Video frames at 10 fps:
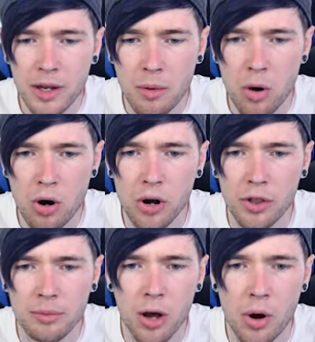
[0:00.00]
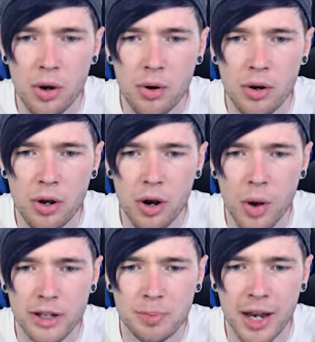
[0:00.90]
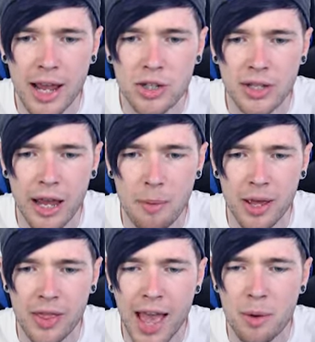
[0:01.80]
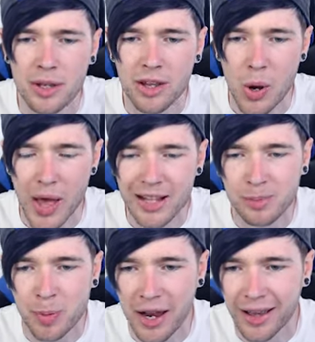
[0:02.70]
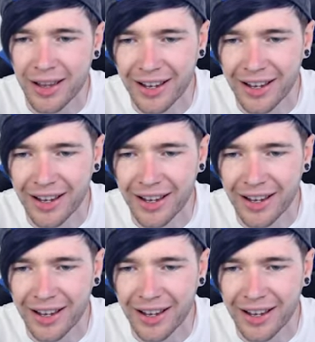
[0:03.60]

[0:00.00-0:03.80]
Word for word: we can walk on them. No, no, no, no, no, no. I spent ages getting up here. There we go. That's better.